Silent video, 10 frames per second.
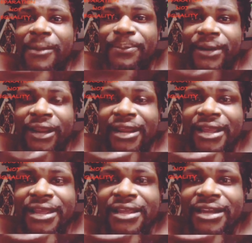me up
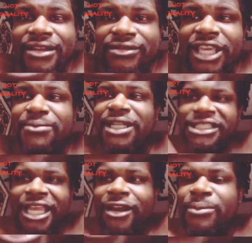here. Keep
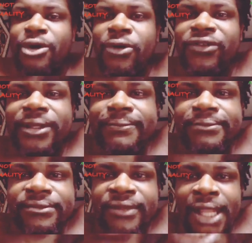my channel moving.
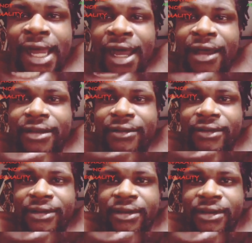Um,